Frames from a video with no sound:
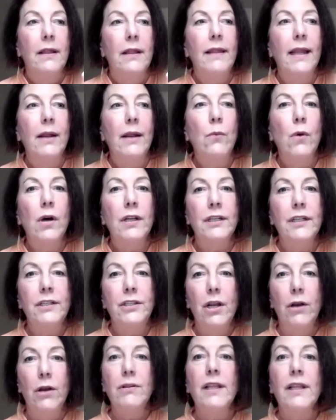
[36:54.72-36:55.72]
They want to
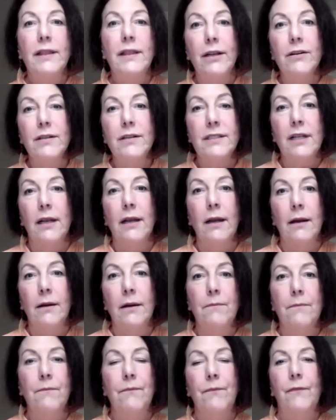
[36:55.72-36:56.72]
know that there's
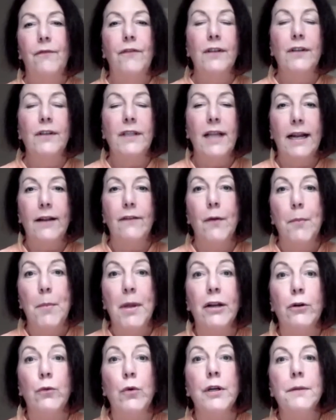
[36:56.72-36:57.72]
a, for lack of a
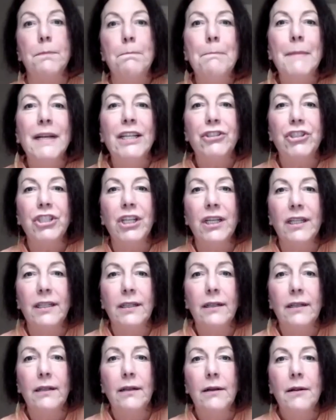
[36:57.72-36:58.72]
better word, mission
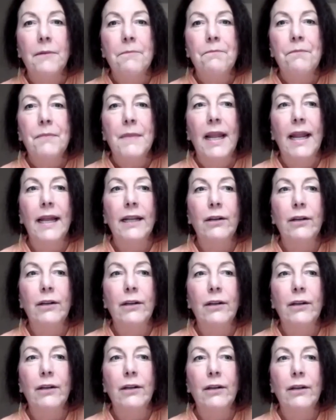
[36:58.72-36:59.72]
and a
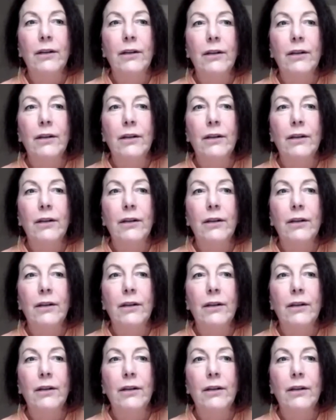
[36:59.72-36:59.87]
reason for